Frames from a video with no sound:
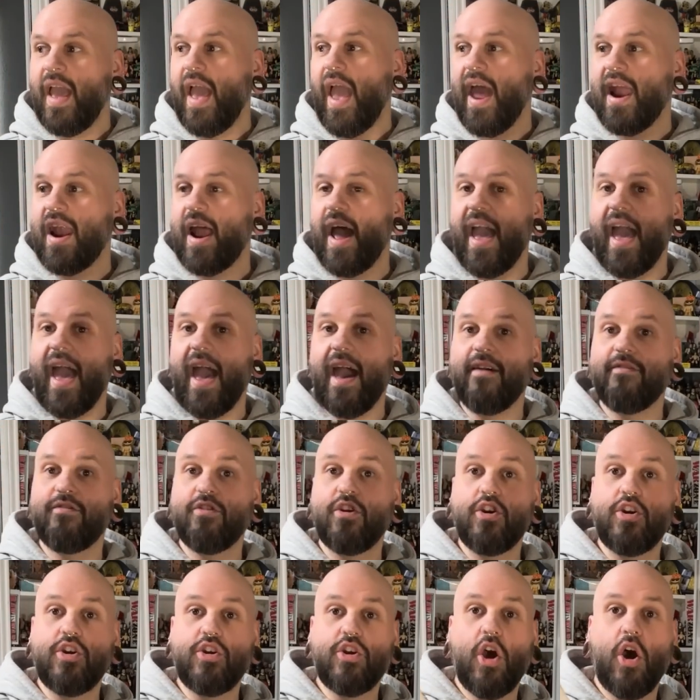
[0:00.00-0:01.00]
and I
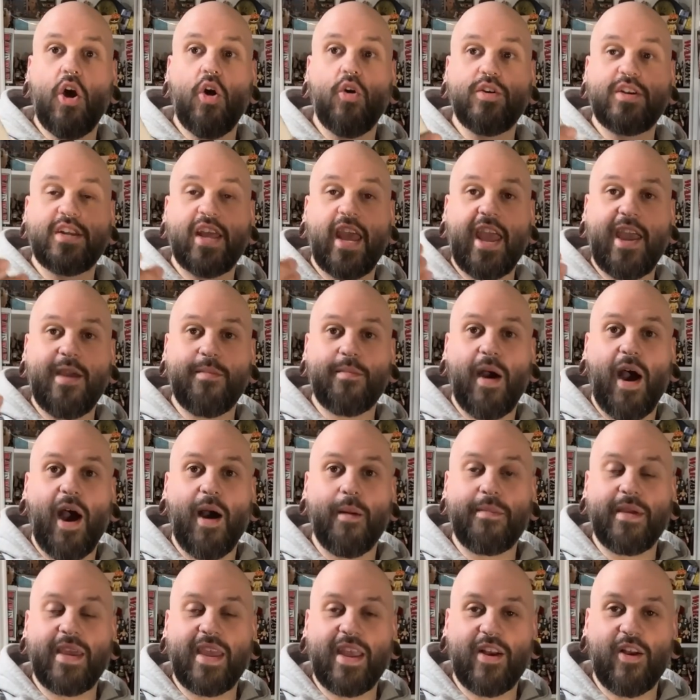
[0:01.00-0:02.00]
have no tape
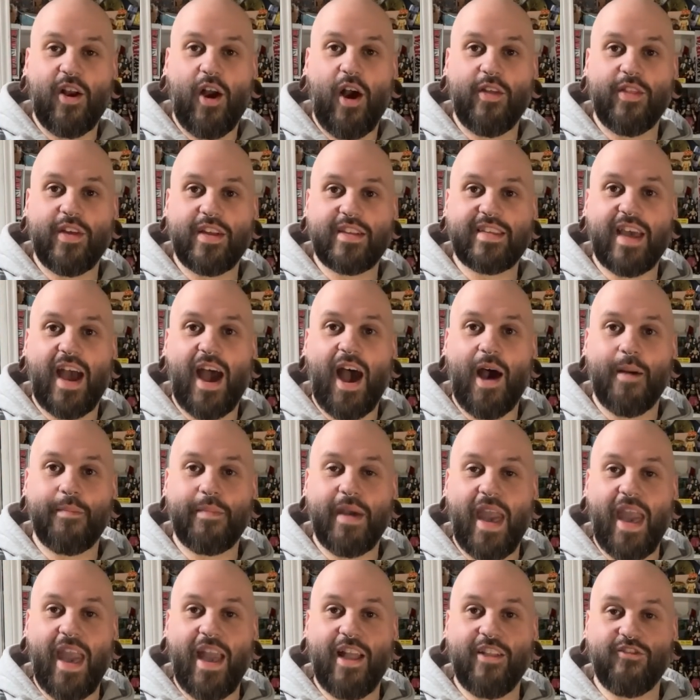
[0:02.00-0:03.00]
up here on the
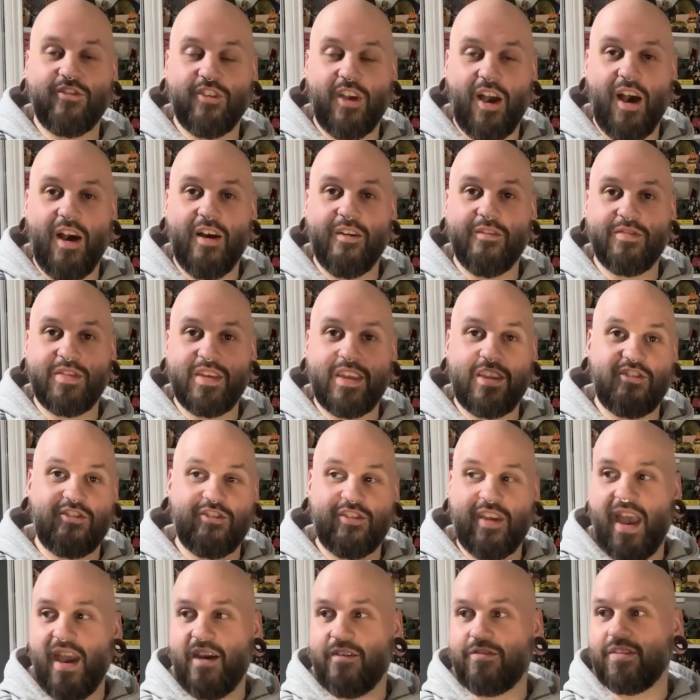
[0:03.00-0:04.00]
top edge of the
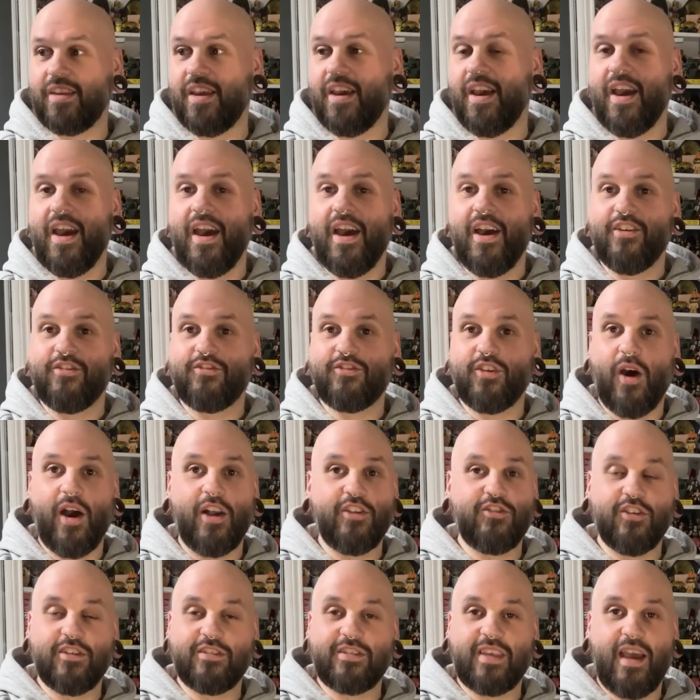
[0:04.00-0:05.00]
shaft. So I
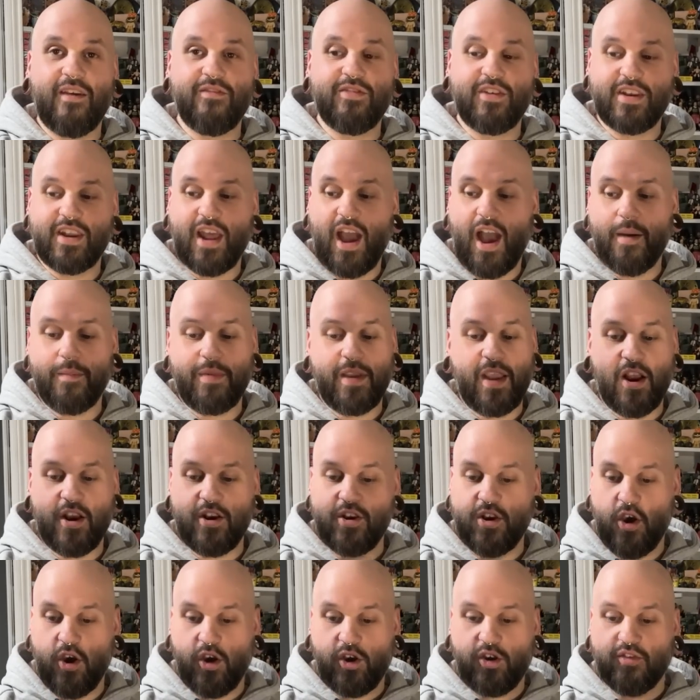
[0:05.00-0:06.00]
just have the knob here,
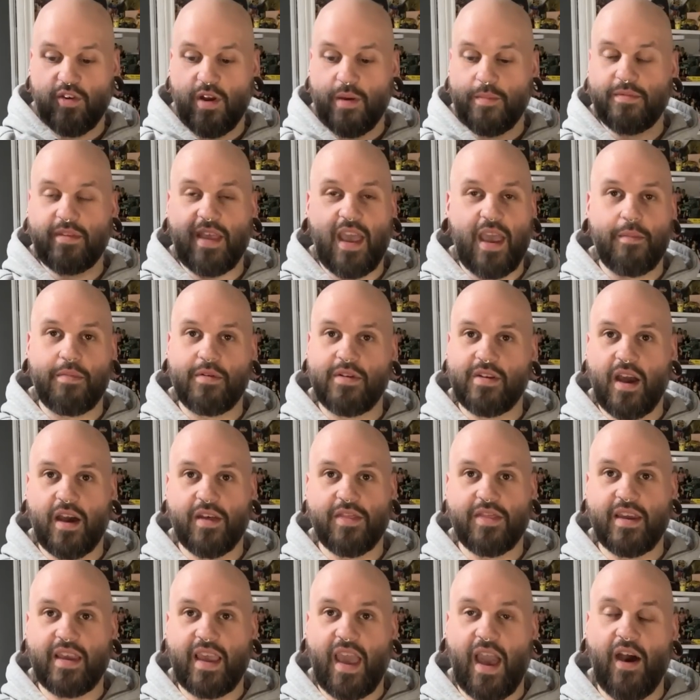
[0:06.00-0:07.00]
no grip tape,
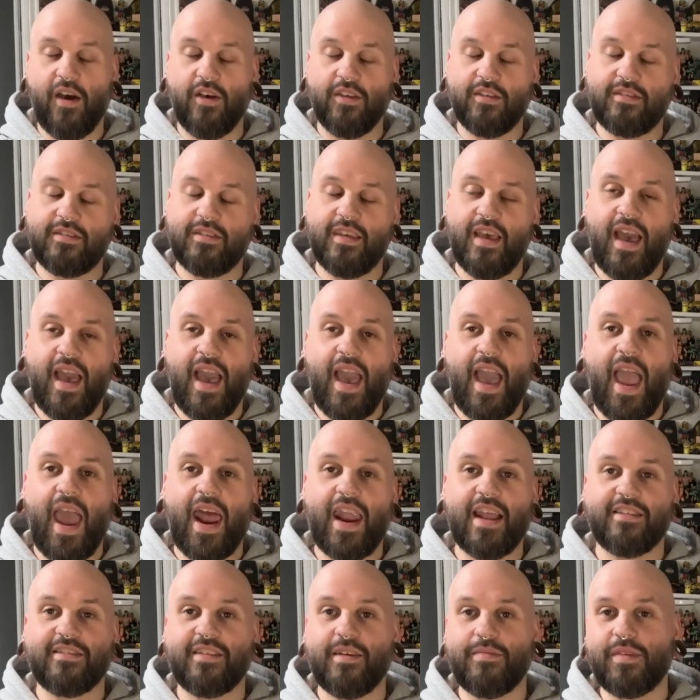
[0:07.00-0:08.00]
nothing else.
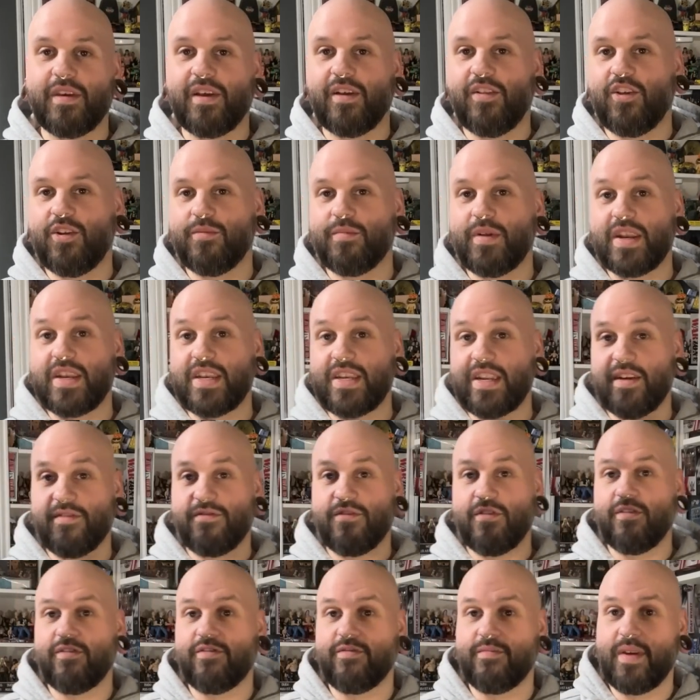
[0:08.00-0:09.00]
And it's something a little bit
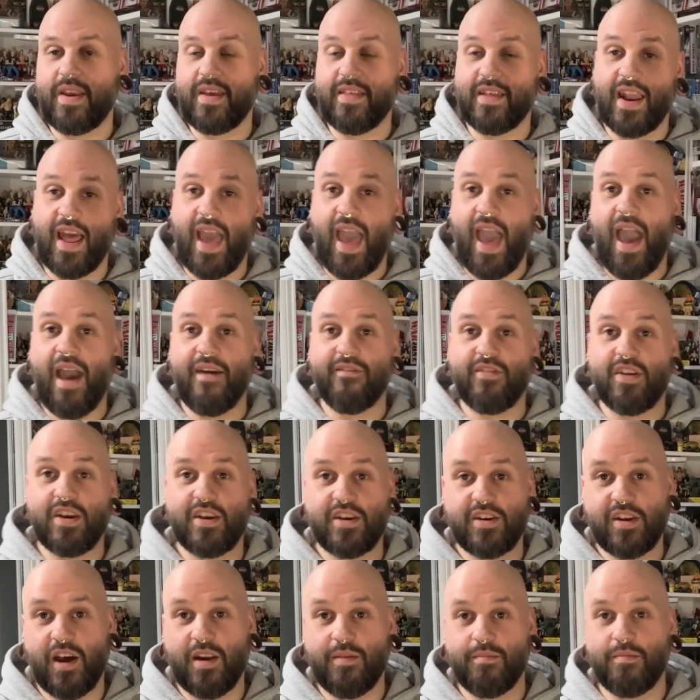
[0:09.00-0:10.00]
different for me that I
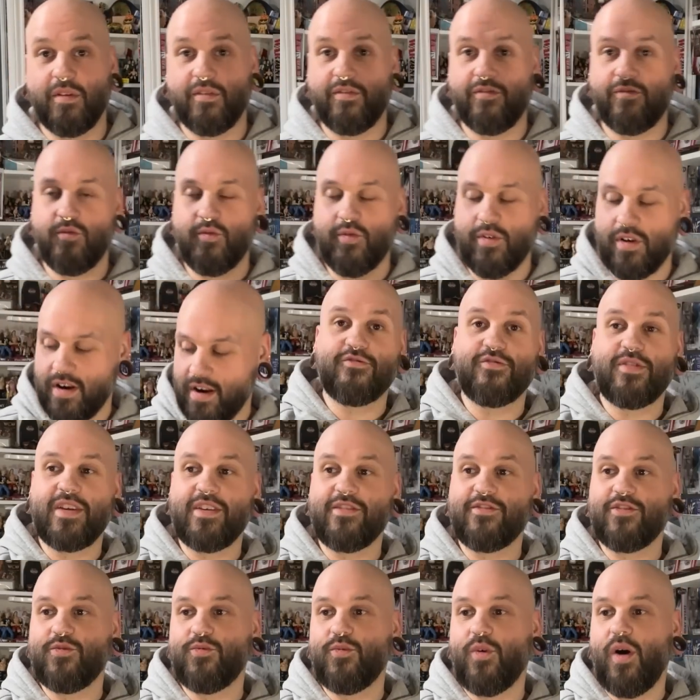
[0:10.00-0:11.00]
haven't done before. The
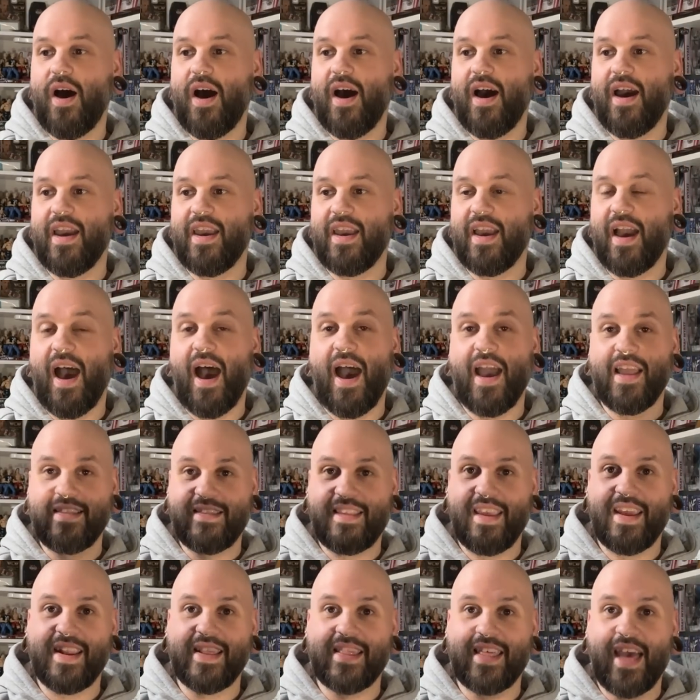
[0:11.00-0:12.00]
reason why I
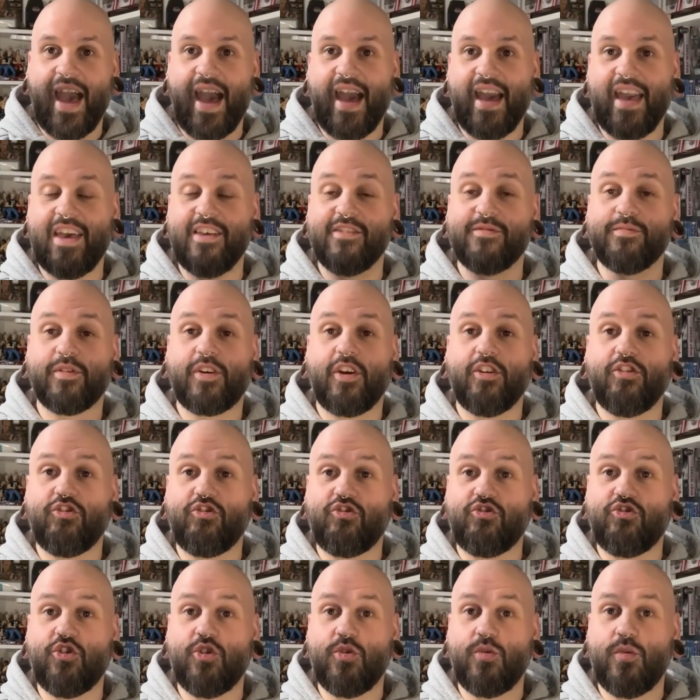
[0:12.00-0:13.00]
did that is because
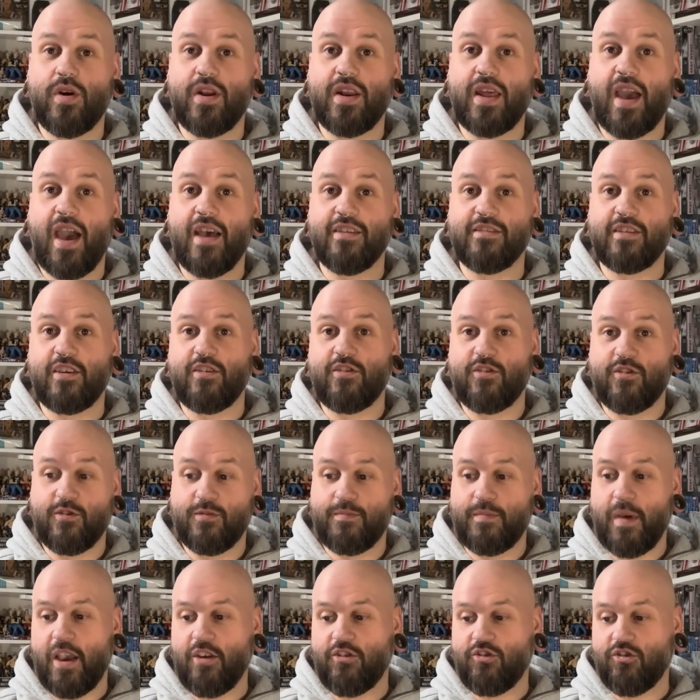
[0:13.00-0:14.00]
Sherwood has a
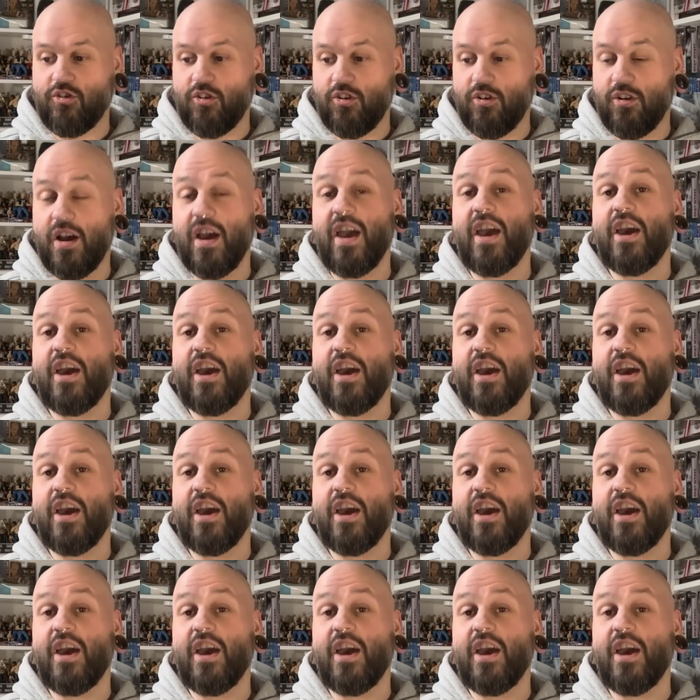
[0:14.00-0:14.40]
special